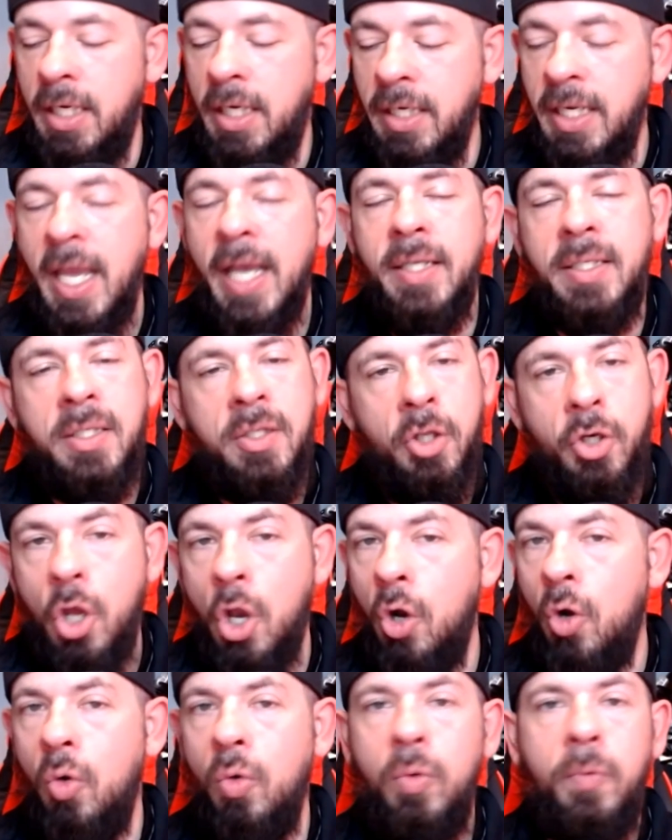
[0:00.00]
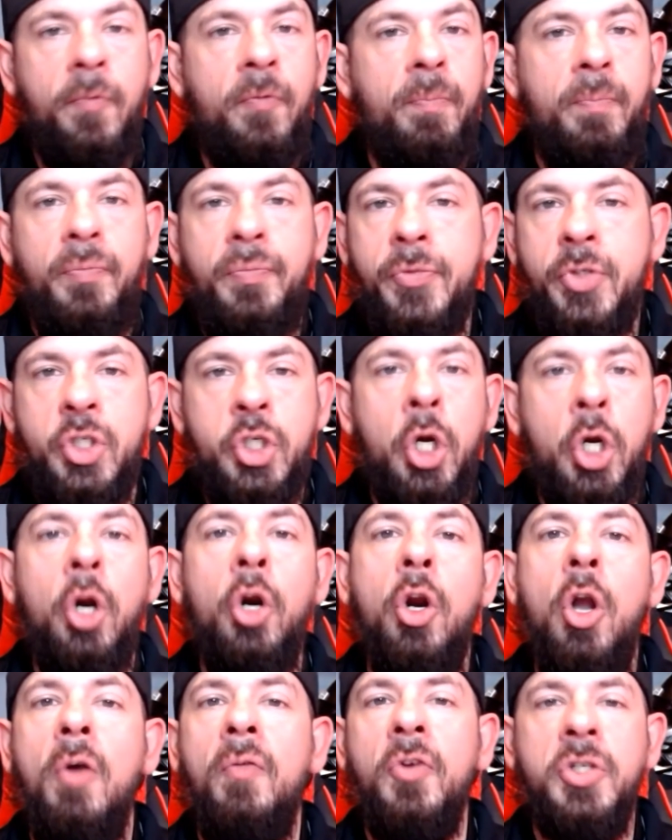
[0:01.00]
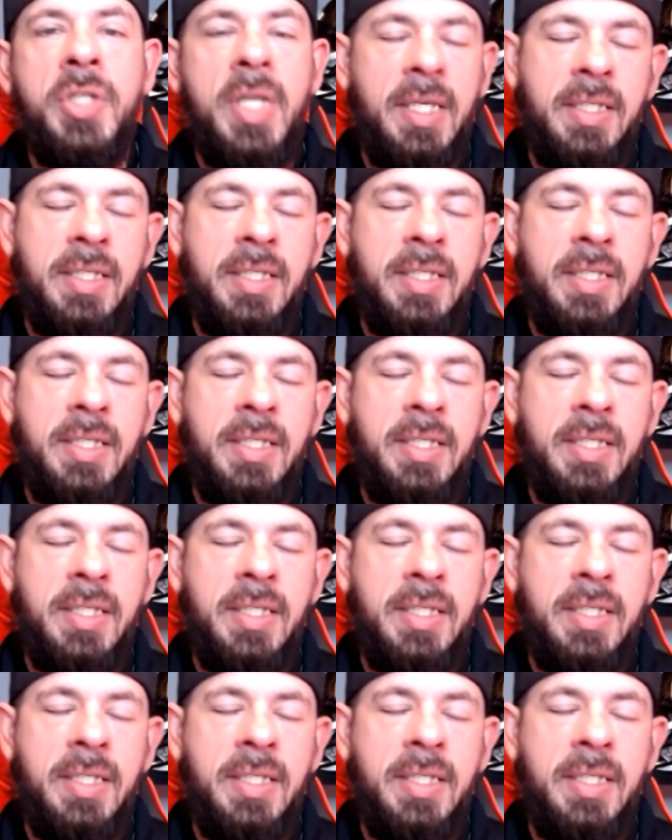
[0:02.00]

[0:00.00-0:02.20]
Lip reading: And yes, the no turnovers